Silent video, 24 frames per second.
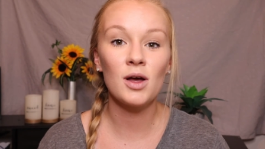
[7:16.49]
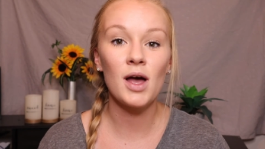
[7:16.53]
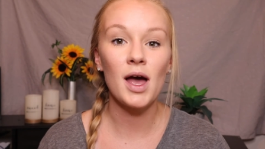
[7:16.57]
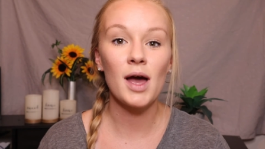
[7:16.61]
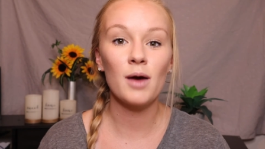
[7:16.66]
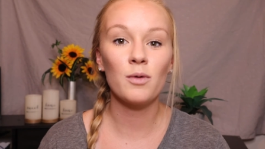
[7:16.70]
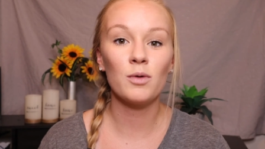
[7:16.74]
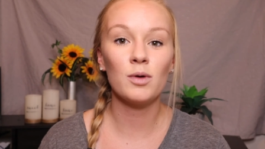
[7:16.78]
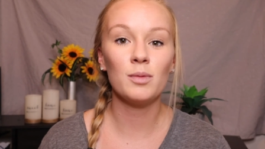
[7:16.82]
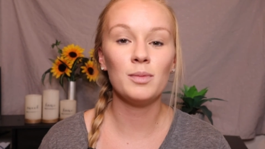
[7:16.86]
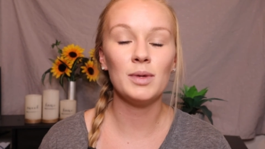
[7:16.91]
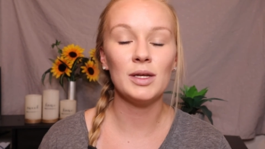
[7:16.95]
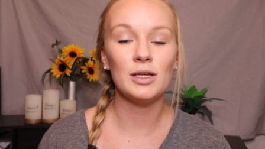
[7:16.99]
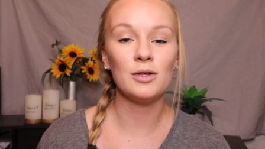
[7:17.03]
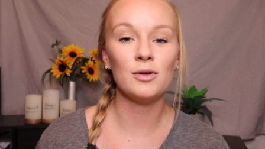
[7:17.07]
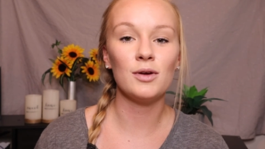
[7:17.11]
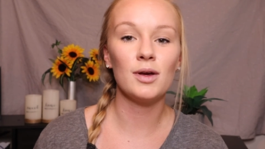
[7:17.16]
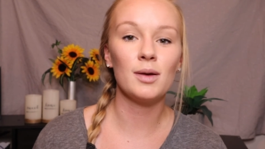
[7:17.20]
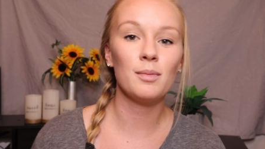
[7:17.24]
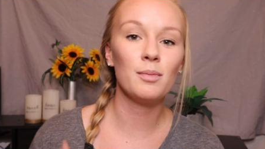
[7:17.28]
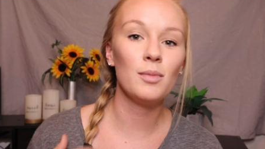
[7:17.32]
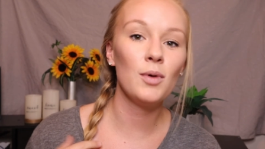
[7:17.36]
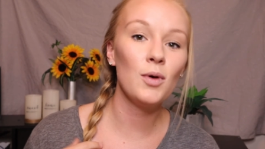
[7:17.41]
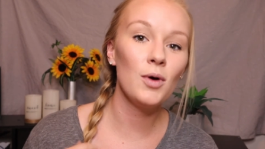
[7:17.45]
I will be
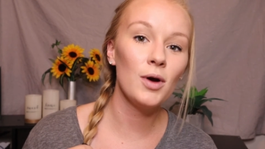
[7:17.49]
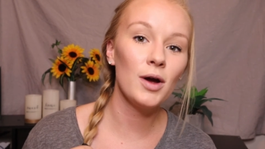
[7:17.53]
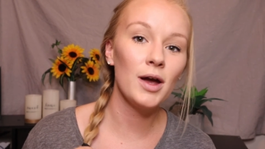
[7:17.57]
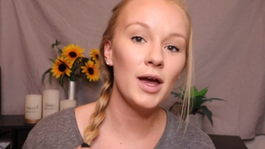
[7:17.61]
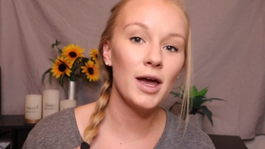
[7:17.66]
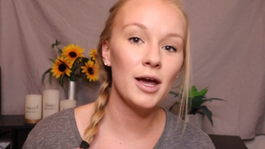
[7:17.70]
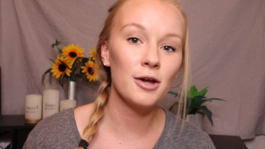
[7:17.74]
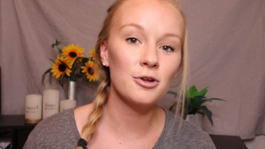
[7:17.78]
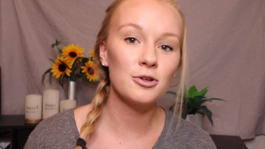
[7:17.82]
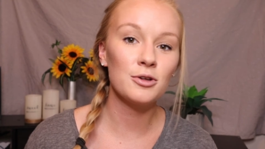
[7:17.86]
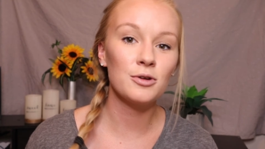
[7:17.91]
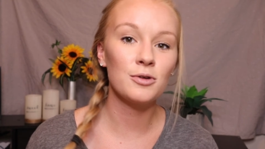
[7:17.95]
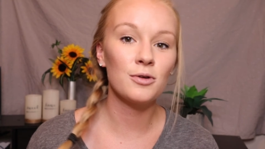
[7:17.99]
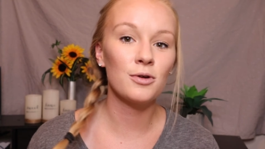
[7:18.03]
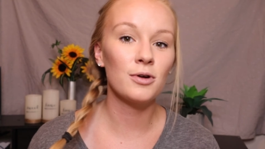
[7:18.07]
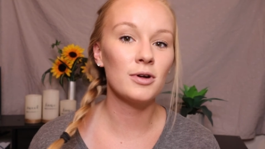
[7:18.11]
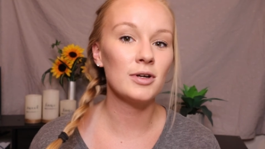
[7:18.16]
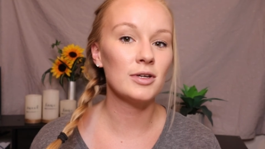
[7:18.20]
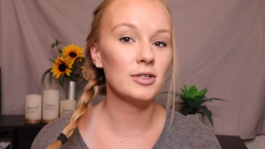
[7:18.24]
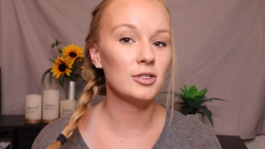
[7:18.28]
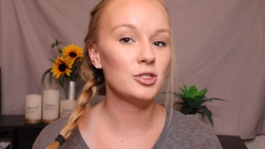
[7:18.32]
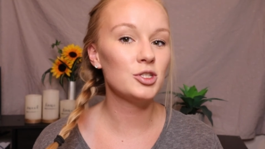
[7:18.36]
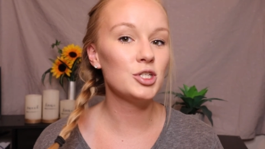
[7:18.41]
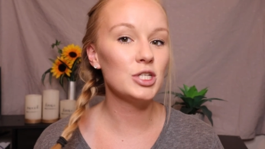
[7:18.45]
doing more hair
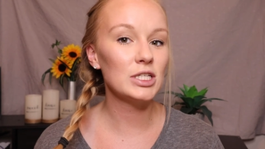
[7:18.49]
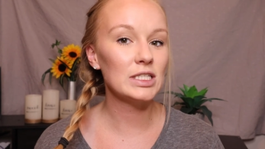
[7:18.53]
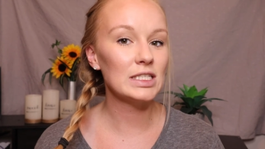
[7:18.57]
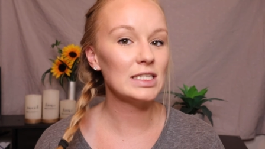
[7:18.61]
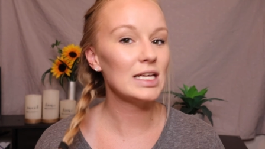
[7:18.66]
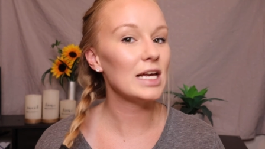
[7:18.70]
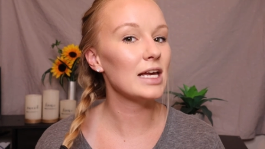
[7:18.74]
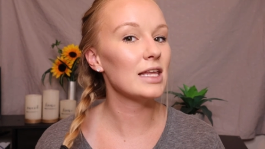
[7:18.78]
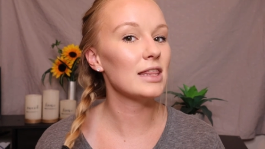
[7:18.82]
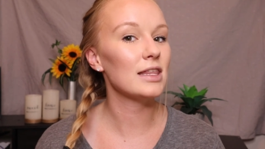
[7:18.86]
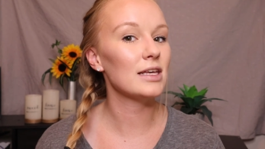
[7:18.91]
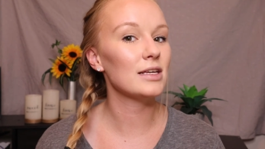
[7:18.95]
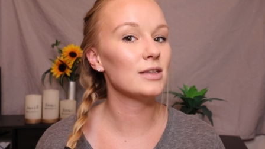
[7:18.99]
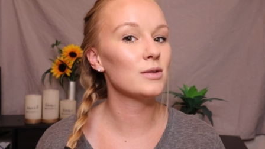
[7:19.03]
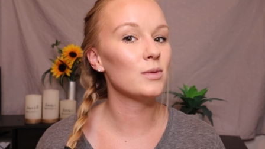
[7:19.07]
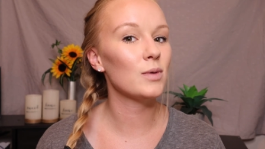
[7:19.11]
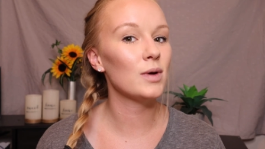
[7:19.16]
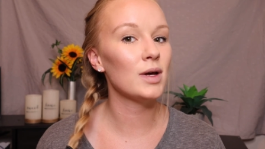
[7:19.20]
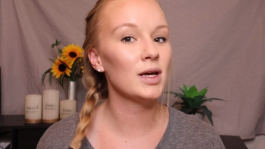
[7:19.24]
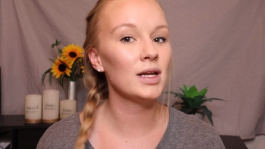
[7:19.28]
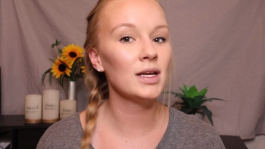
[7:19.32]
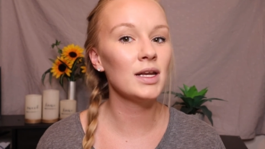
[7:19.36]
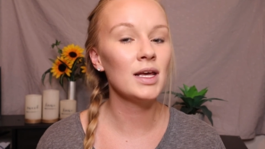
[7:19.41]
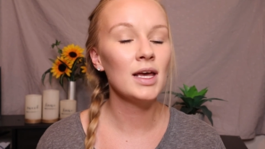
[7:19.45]
tutorials just like this
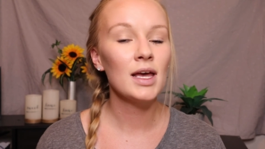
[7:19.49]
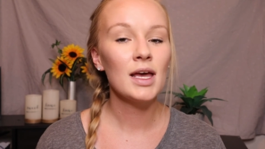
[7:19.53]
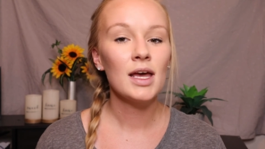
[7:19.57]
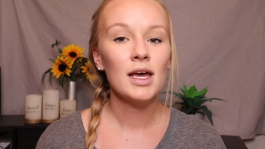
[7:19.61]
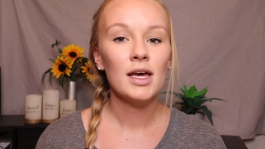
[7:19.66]
one.